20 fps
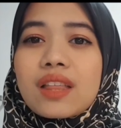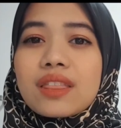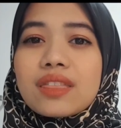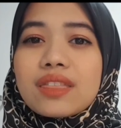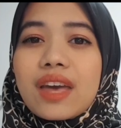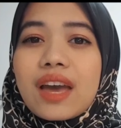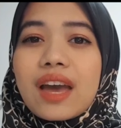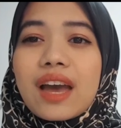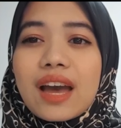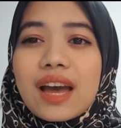
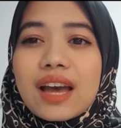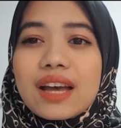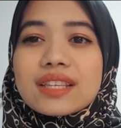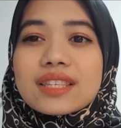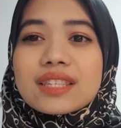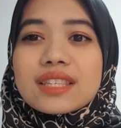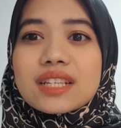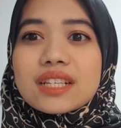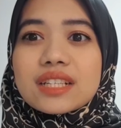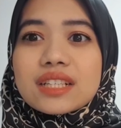there
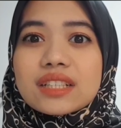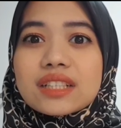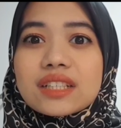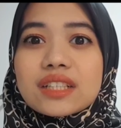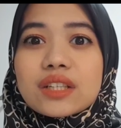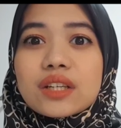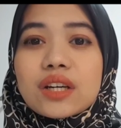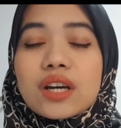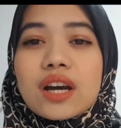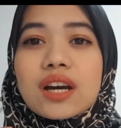has
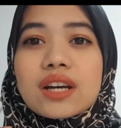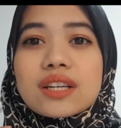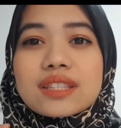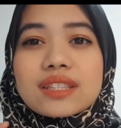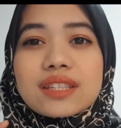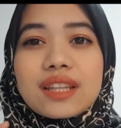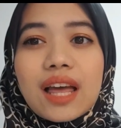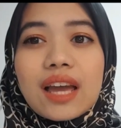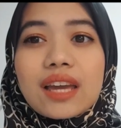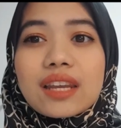a
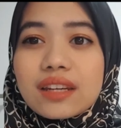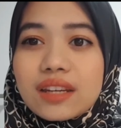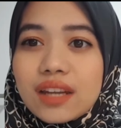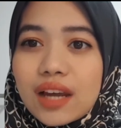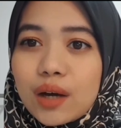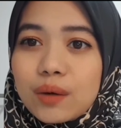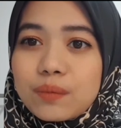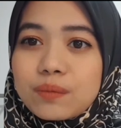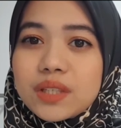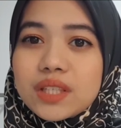slight
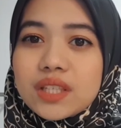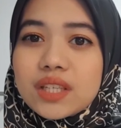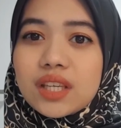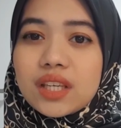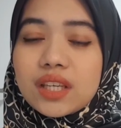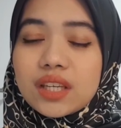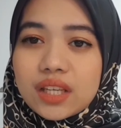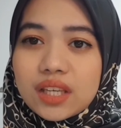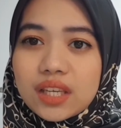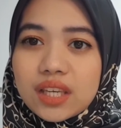doubts
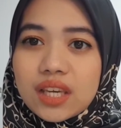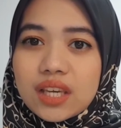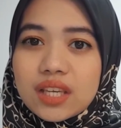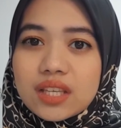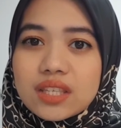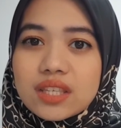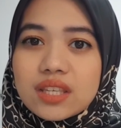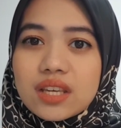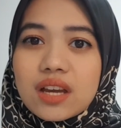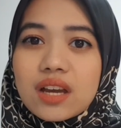in the
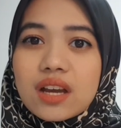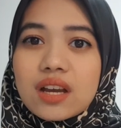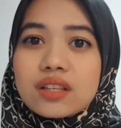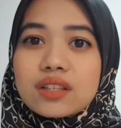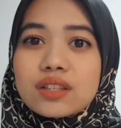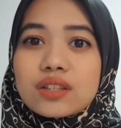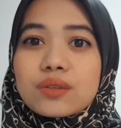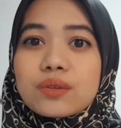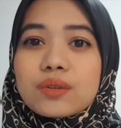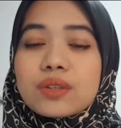case.
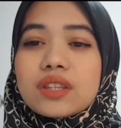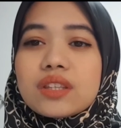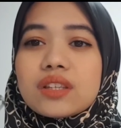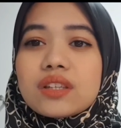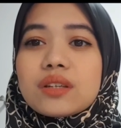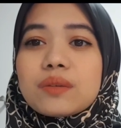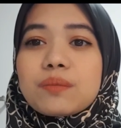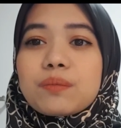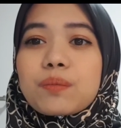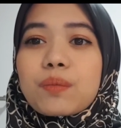So
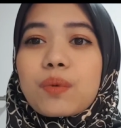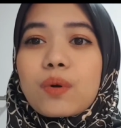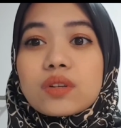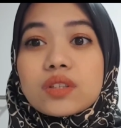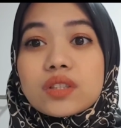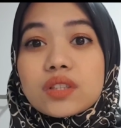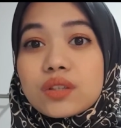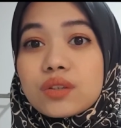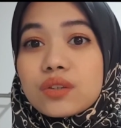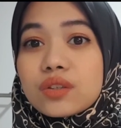the
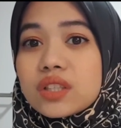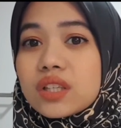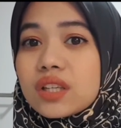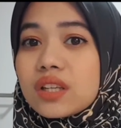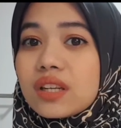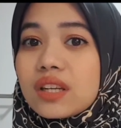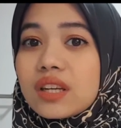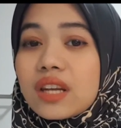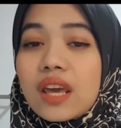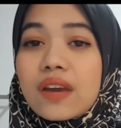
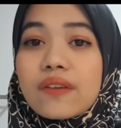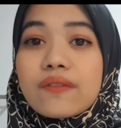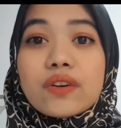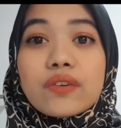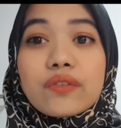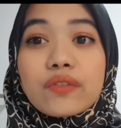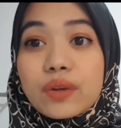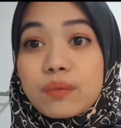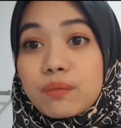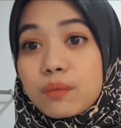prosecution
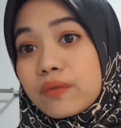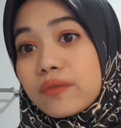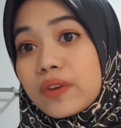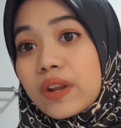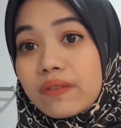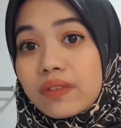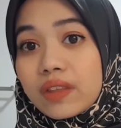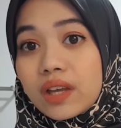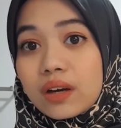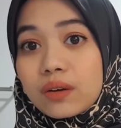never removed
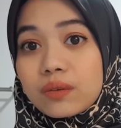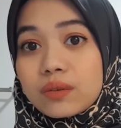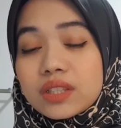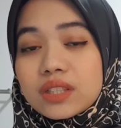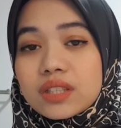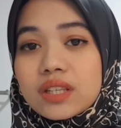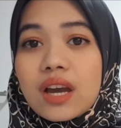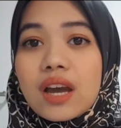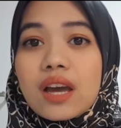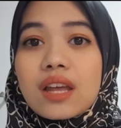that
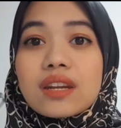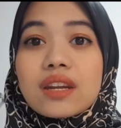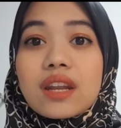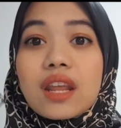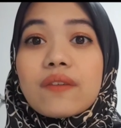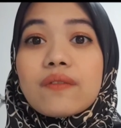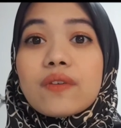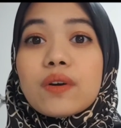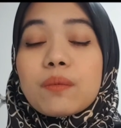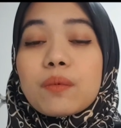doubts,
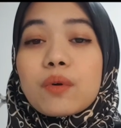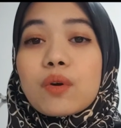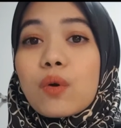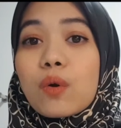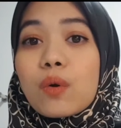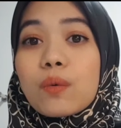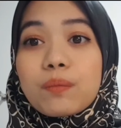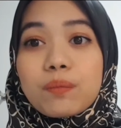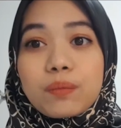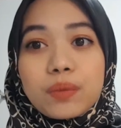never
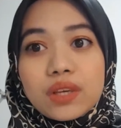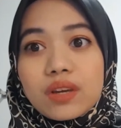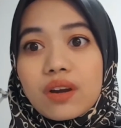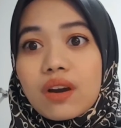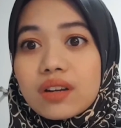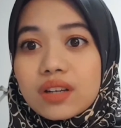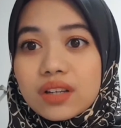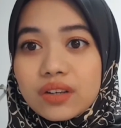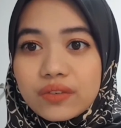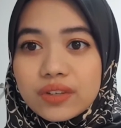go
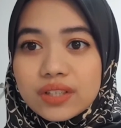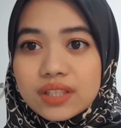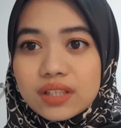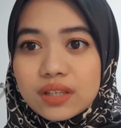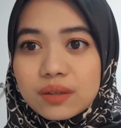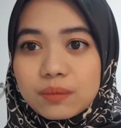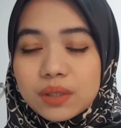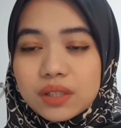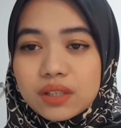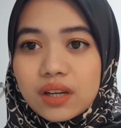beyond the
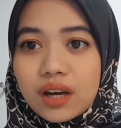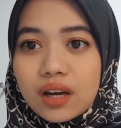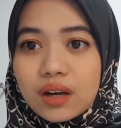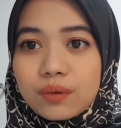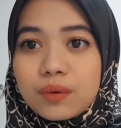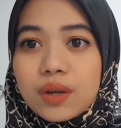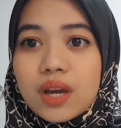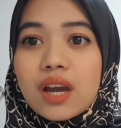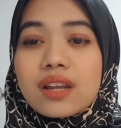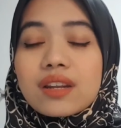reasonable
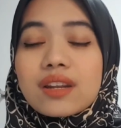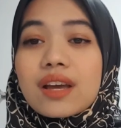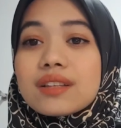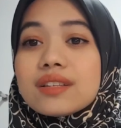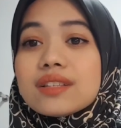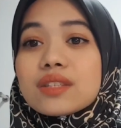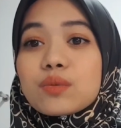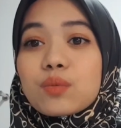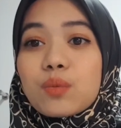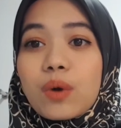doubt. That
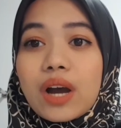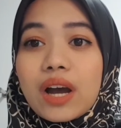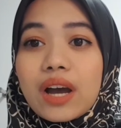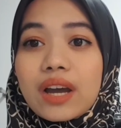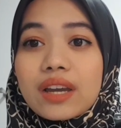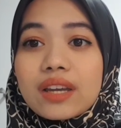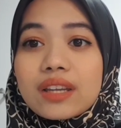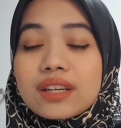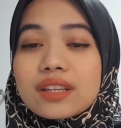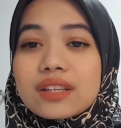is
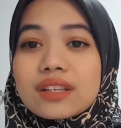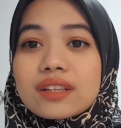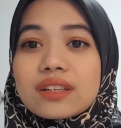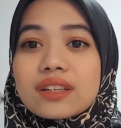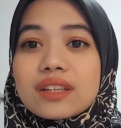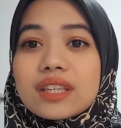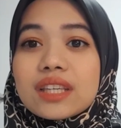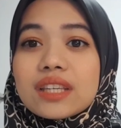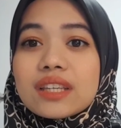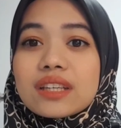why
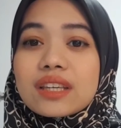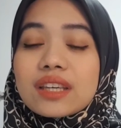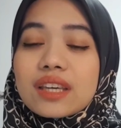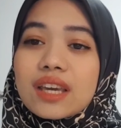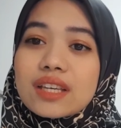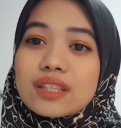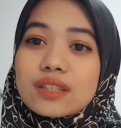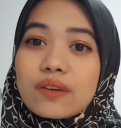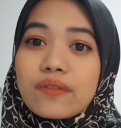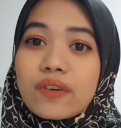in the
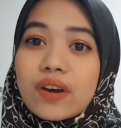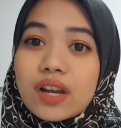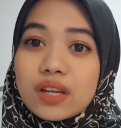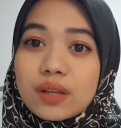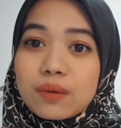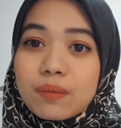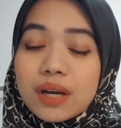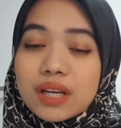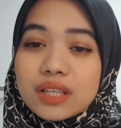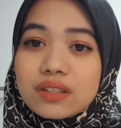case of
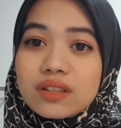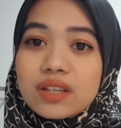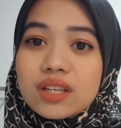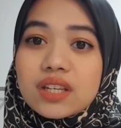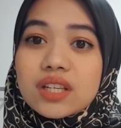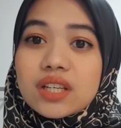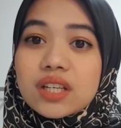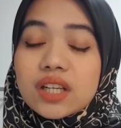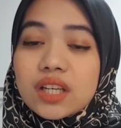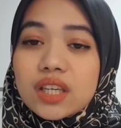Hanif Basree,
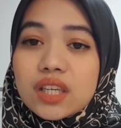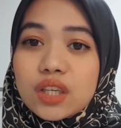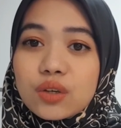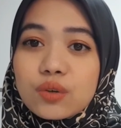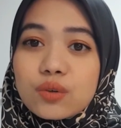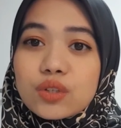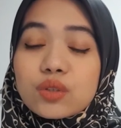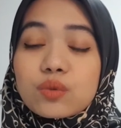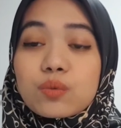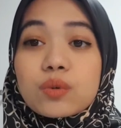the
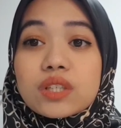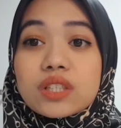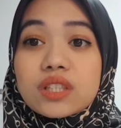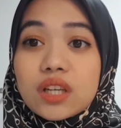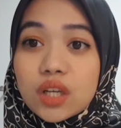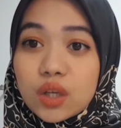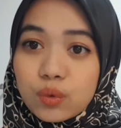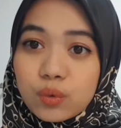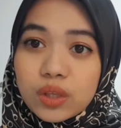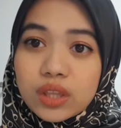accused was
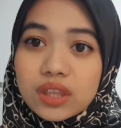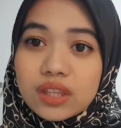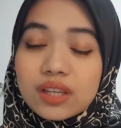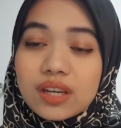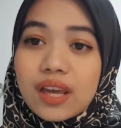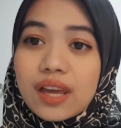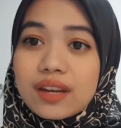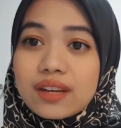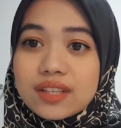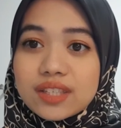
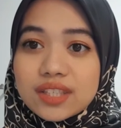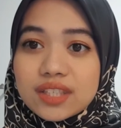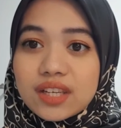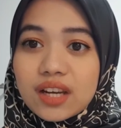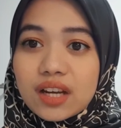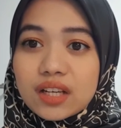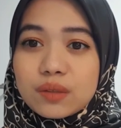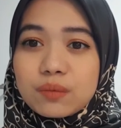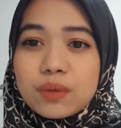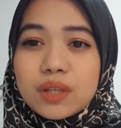acquitted and
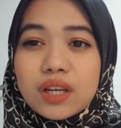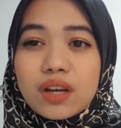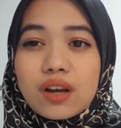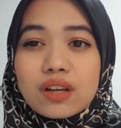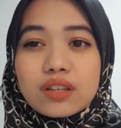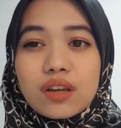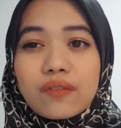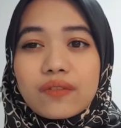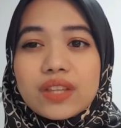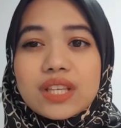discharged
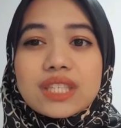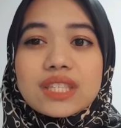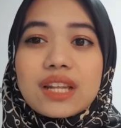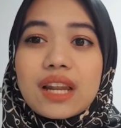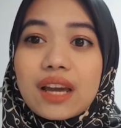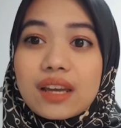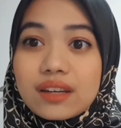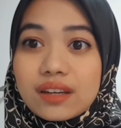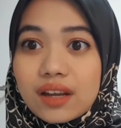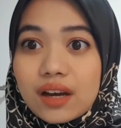because of these
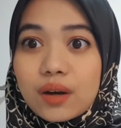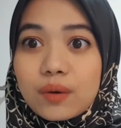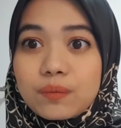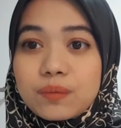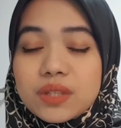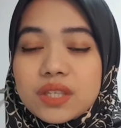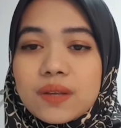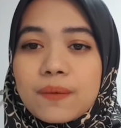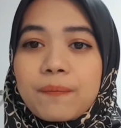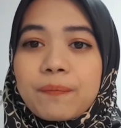slight
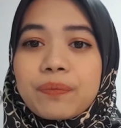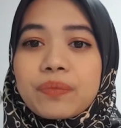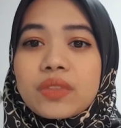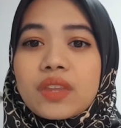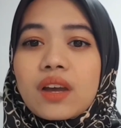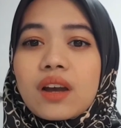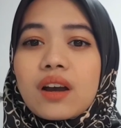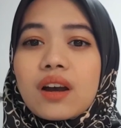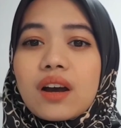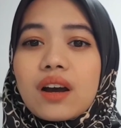doubts.
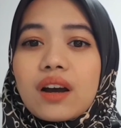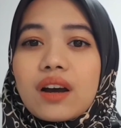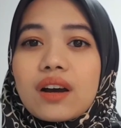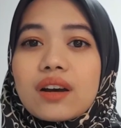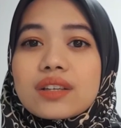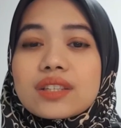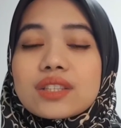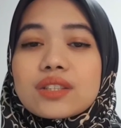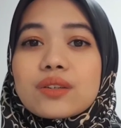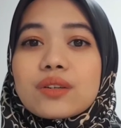
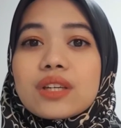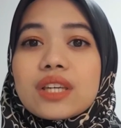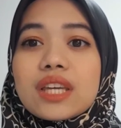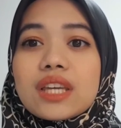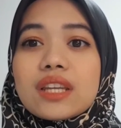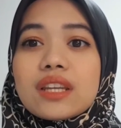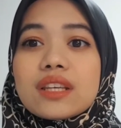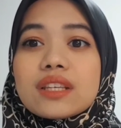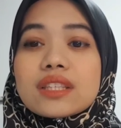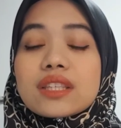So
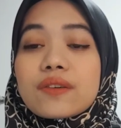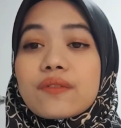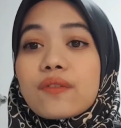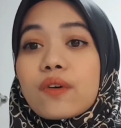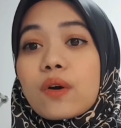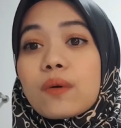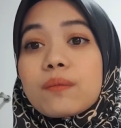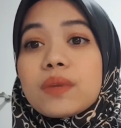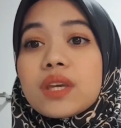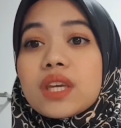it is,
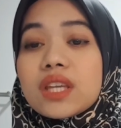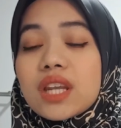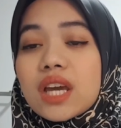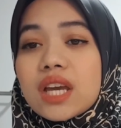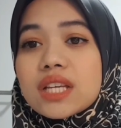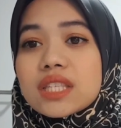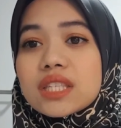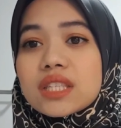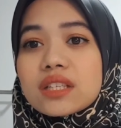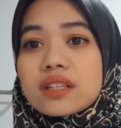for me, there
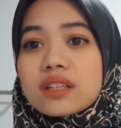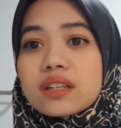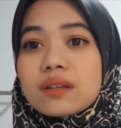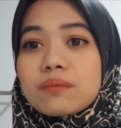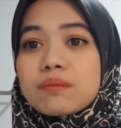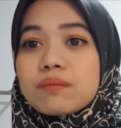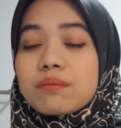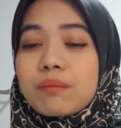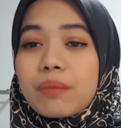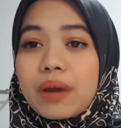is a
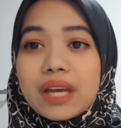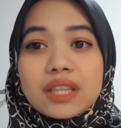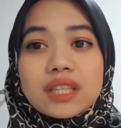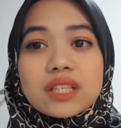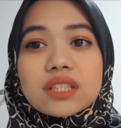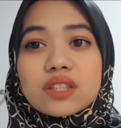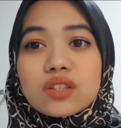better